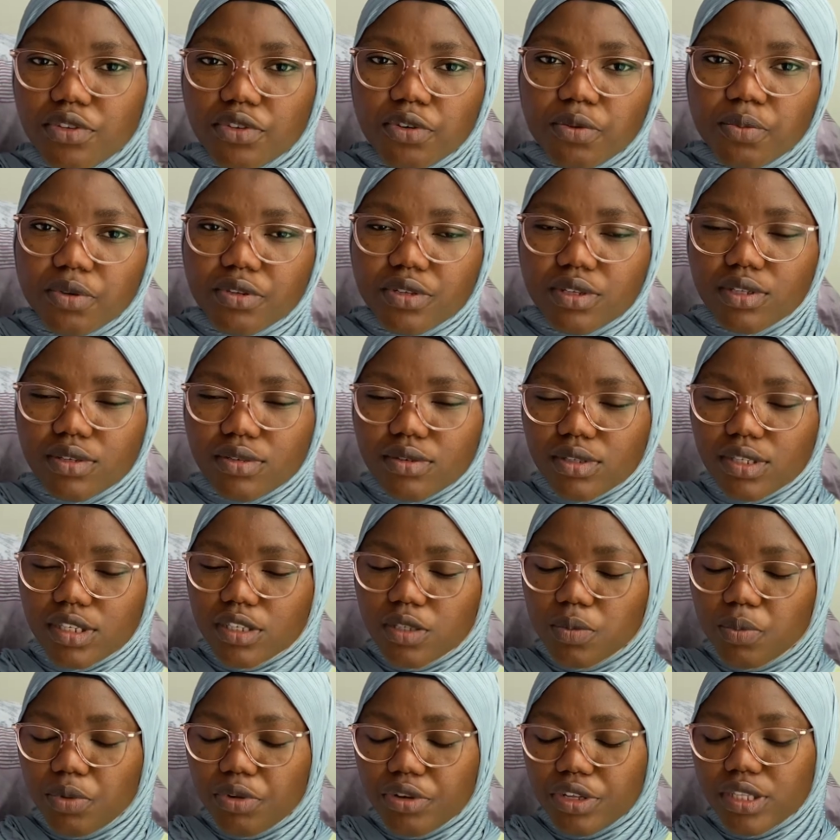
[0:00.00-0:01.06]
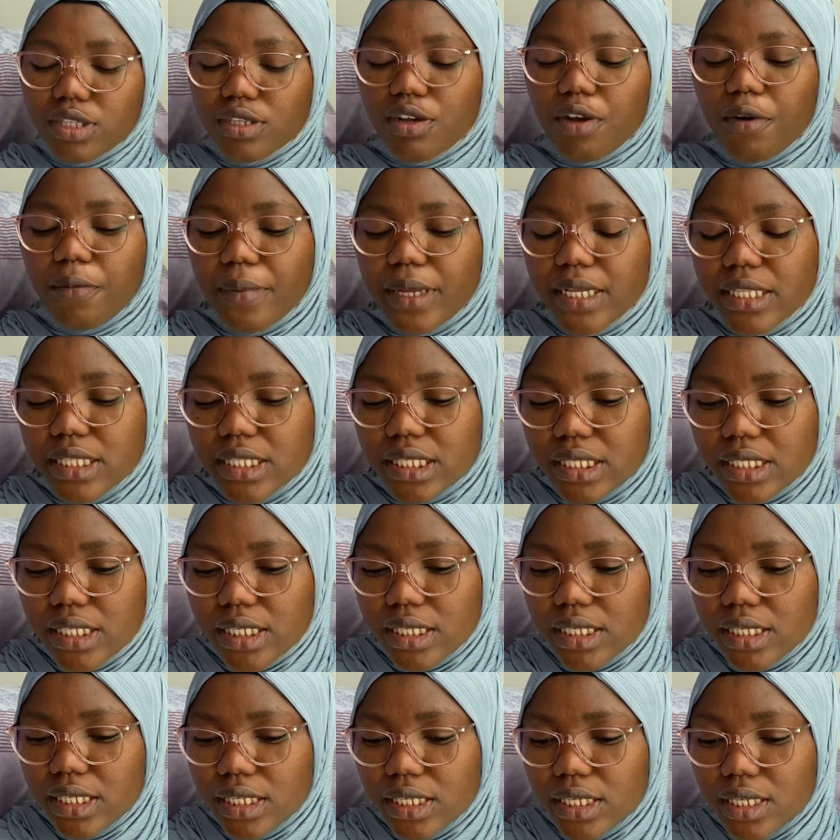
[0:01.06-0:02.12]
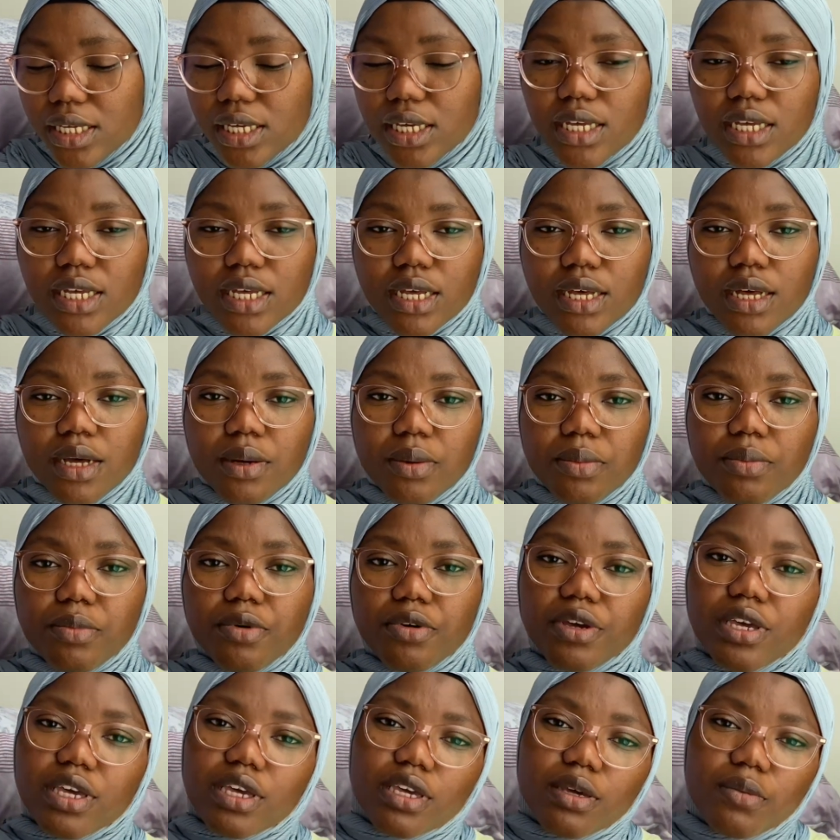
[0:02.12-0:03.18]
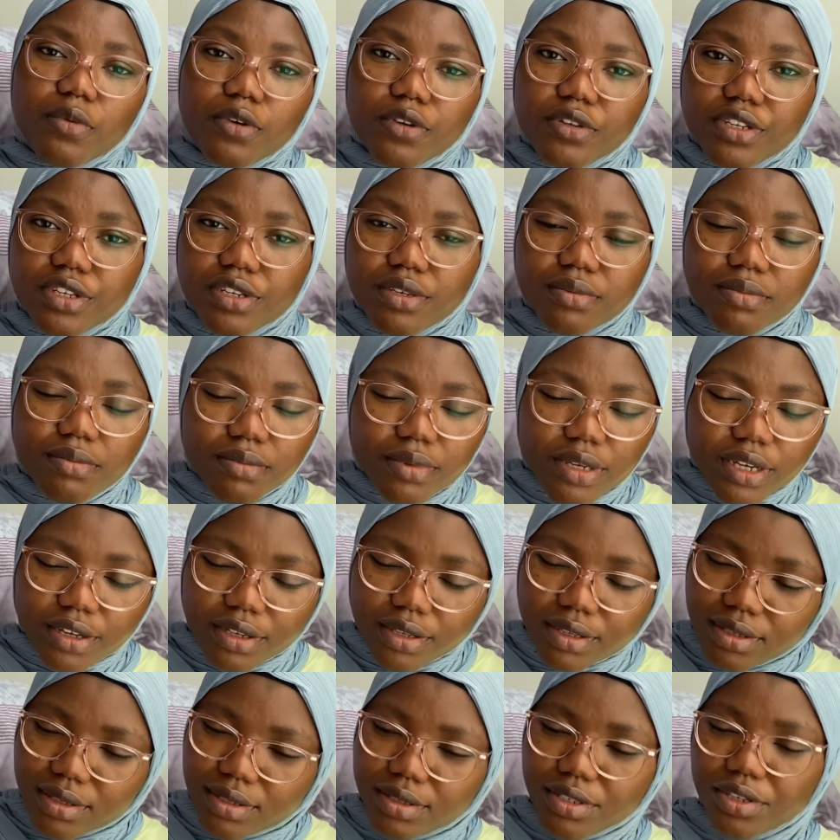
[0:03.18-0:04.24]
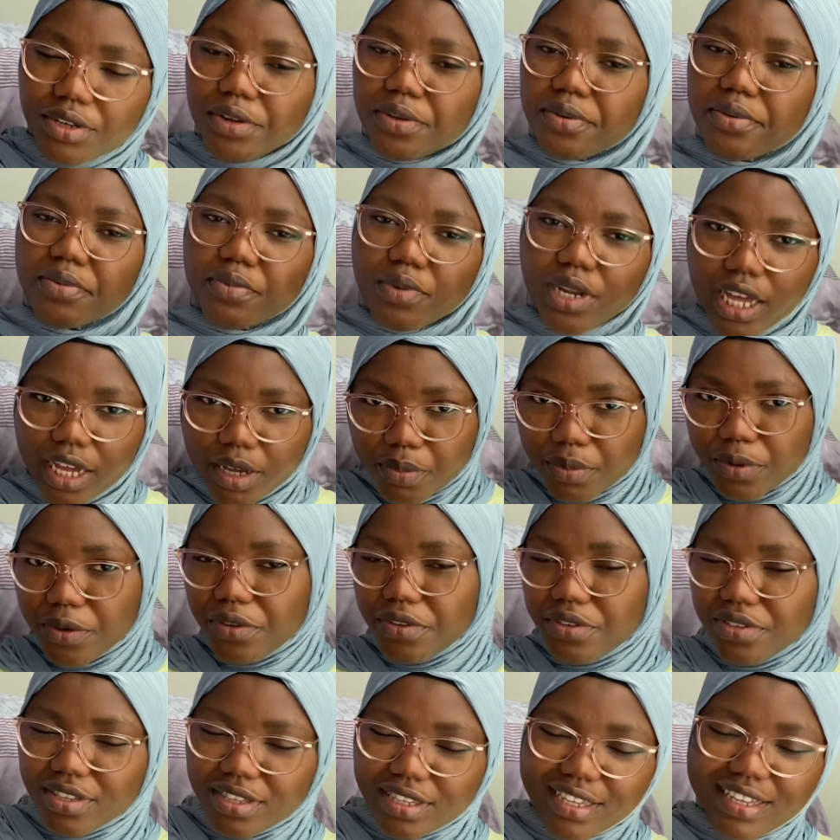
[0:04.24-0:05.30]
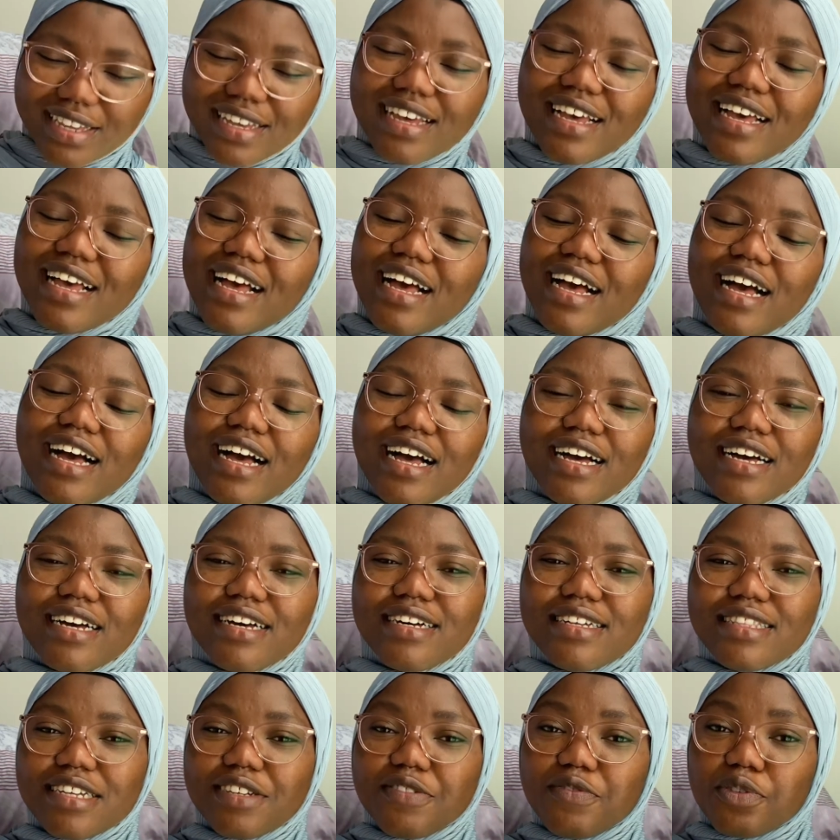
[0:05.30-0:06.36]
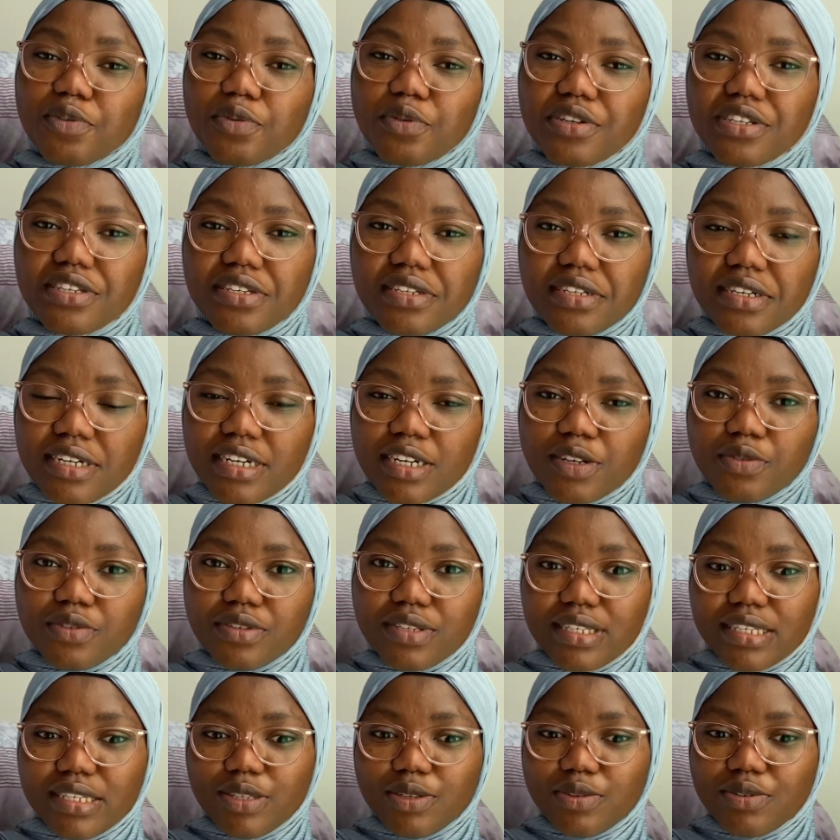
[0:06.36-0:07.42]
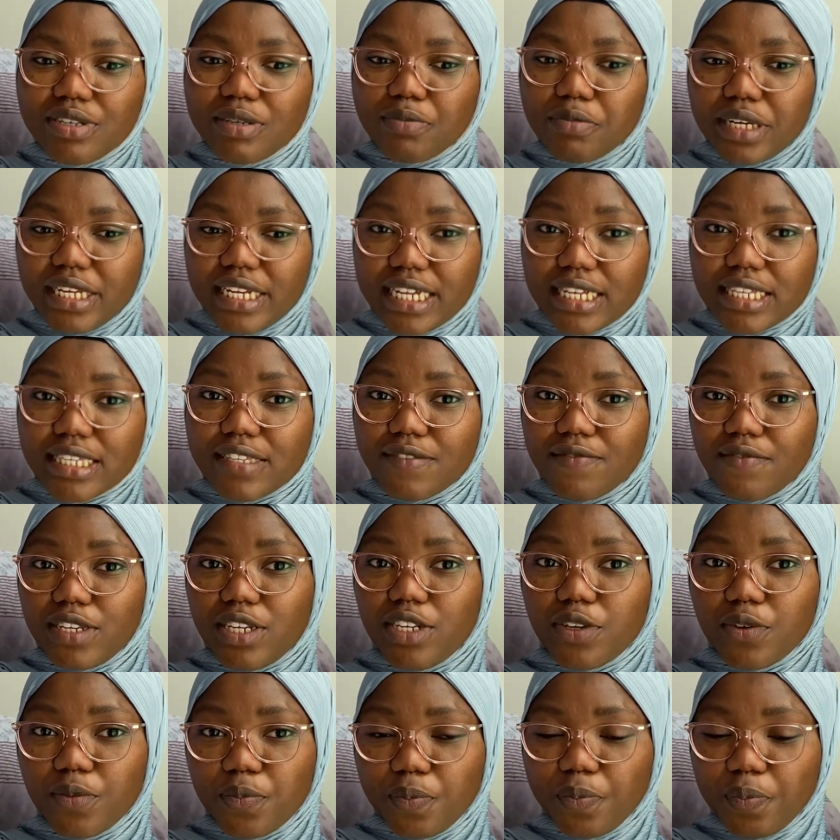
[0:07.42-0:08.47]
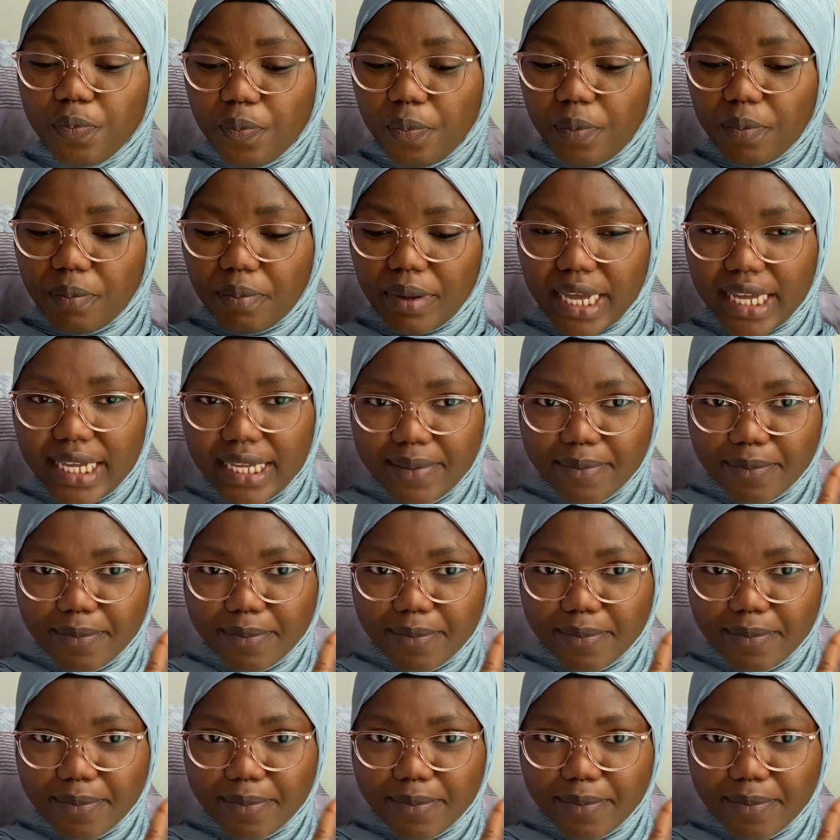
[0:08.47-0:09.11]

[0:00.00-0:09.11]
up until this point, comment the book emoji because I like books. Thanks for watching, and I will see you in my next video. Bye.